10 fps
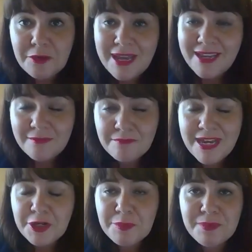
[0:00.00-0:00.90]
my
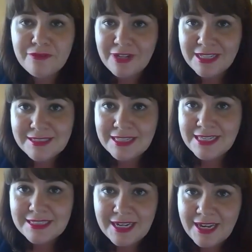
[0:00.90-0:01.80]
group of friends
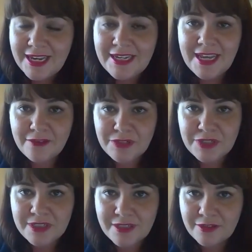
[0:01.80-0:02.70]
last night
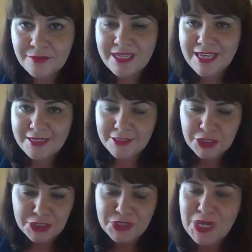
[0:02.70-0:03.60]
after we had a
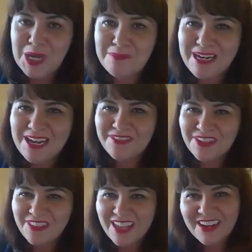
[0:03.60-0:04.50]
church call, but after
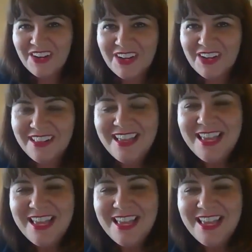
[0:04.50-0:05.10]
that call,